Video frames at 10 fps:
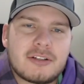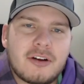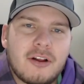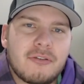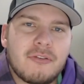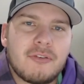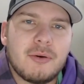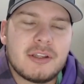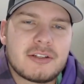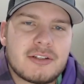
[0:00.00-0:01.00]
I started off
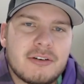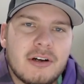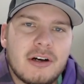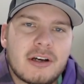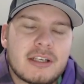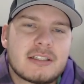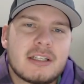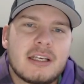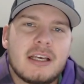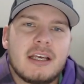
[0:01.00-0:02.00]
reviewing this year in
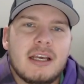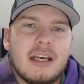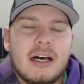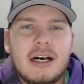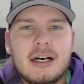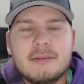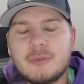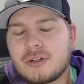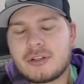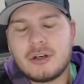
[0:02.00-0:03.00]
August um,
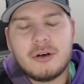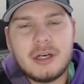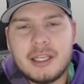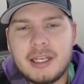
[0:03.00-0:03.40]
or so, and